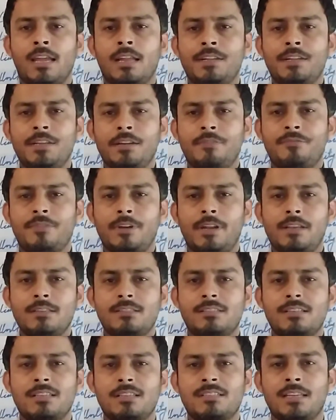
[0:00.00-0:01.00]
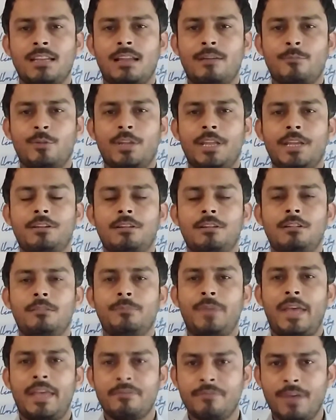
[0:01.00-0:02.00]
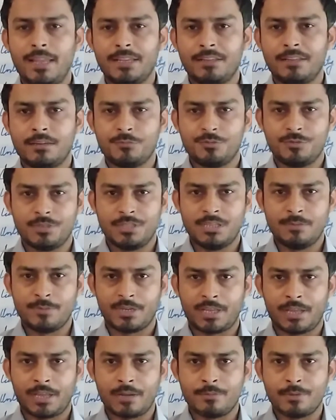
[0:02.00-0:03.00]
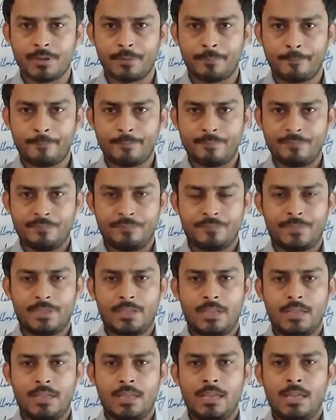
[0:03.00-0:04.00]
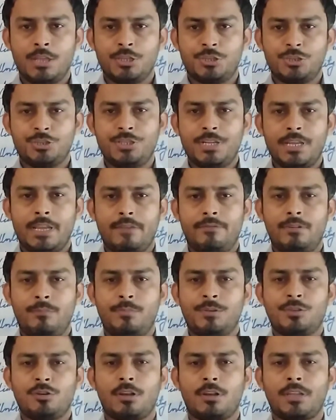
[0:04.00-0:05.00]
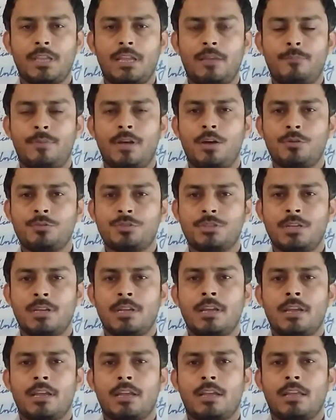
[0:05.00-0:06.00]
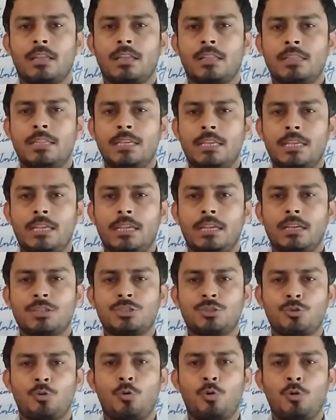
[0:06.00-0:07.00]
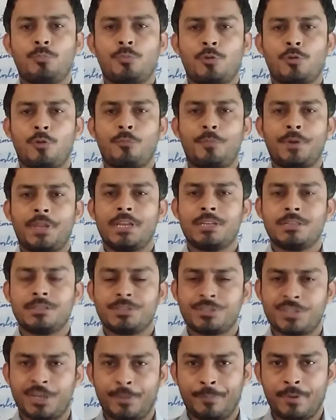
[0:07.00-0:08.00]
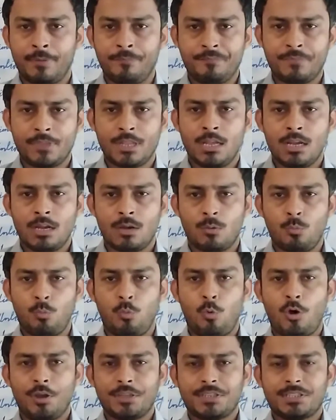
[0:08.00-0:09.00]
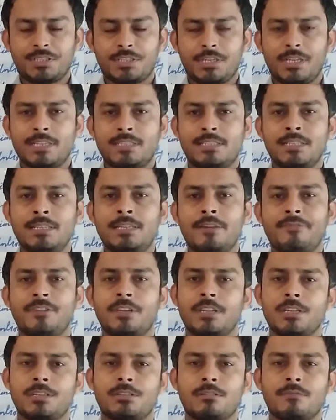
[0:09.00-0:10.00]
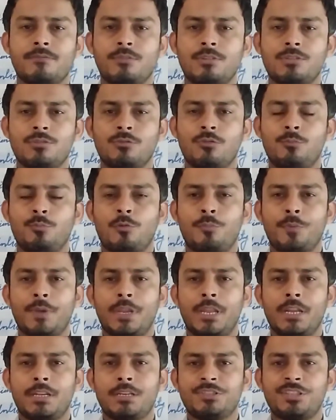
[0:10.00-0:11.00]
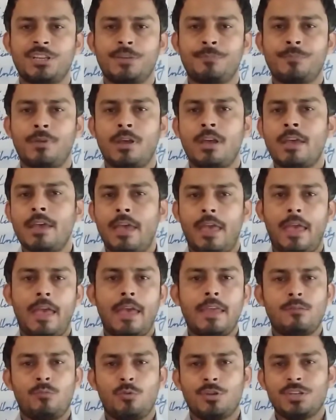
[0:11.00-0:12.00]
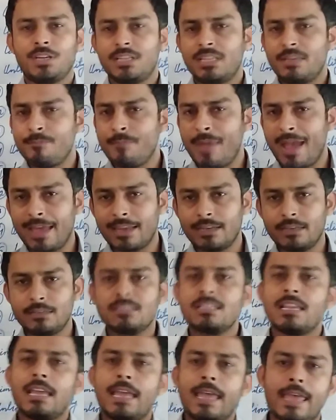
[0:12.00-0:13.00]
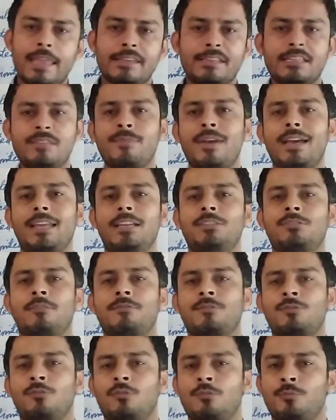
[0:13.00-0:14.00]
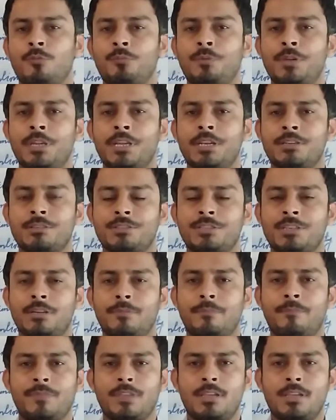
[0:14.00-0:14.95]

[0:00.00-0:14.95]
Dear friends, Assalamu alaikum and welcome to Nadeem Academy. Today we'll be talking about the sole proprietorship. What is the definition for sole proprietorship and what are the merits and demerits of sole proprietorship?